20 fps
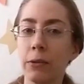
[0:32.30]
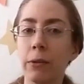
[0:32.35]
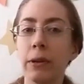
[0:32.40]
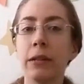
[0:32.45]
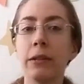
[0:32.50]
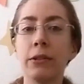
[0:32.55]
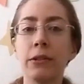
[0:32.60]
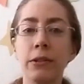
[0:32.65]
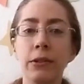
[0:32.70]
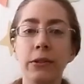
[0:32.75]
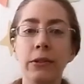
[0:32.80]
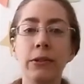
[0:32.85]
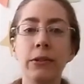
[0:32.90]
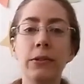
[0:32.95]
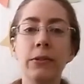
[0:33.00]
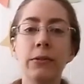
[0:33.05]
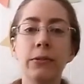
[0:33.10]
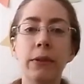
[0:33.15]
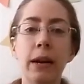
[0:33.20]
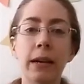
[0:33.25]
going
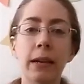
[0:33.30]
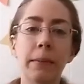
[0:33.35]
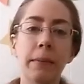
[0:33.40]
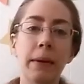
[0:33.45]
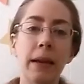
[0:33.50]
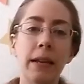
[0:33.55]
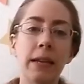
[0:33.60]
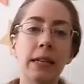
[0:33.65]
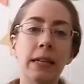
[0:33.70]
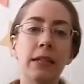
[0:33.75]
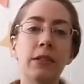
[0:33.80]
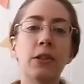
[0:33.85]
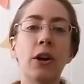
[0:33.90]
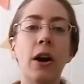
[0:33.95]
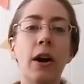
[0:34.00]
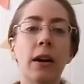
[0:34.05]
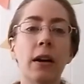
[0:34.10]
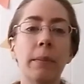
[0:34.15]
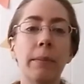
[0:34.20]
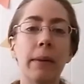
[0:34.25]
to recommend and
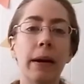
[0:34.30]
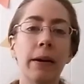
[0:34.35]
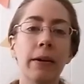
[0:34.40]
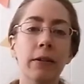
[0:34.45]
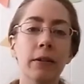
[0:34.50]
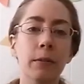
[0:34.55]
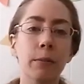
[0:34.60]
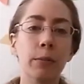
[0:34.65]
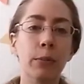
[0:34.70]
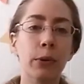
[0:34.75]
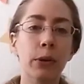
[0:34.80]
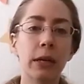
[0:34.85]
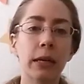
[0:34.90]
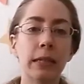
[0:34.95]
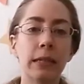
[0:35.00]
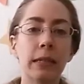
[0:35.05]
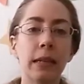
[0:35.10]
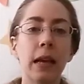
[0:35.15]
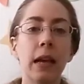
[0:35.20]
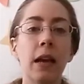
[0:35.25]
talk about
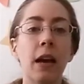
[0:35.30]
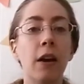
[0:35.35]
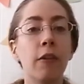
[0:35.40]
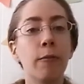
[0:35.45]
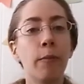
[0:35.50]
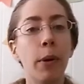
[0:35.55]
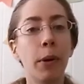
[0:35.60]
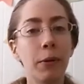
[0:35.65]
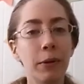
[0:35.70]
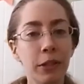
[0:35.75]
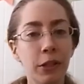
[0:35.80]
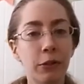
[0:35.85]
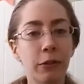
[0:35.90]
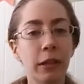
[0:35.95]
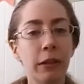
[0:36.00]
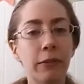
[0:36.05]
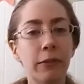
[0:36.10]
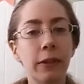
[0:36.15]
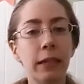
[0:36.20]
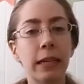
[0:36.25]
books of
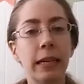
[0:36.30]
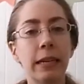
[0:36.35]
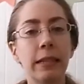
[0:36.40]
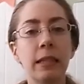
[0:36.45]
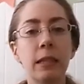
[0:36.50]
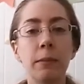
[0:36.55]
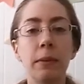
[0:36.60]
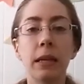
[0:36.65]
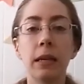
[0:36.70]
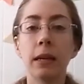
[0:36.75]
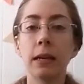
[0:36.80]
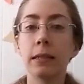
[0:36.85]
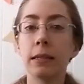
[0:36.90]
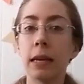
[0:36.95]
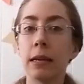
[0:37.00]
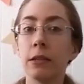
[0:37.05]
poetry for kids because,